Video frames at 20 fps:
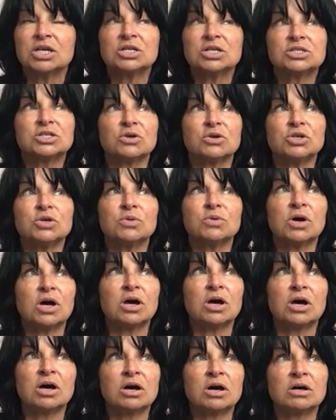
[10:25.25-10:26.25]
So you
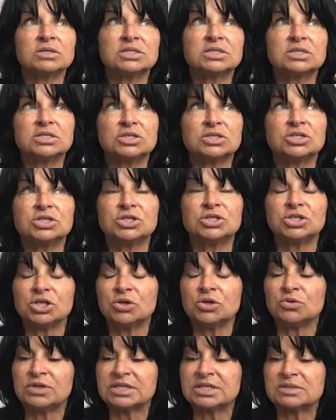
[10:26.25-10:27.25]
are asked to
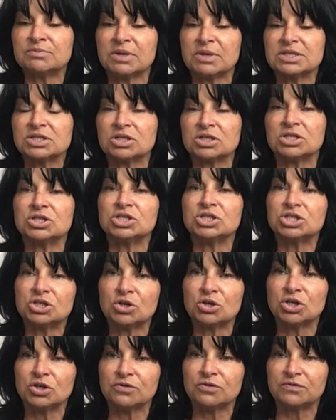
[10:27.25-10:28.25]
do this muscle
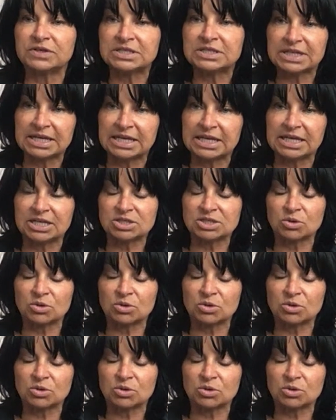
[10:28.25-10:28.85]
until you fatigue.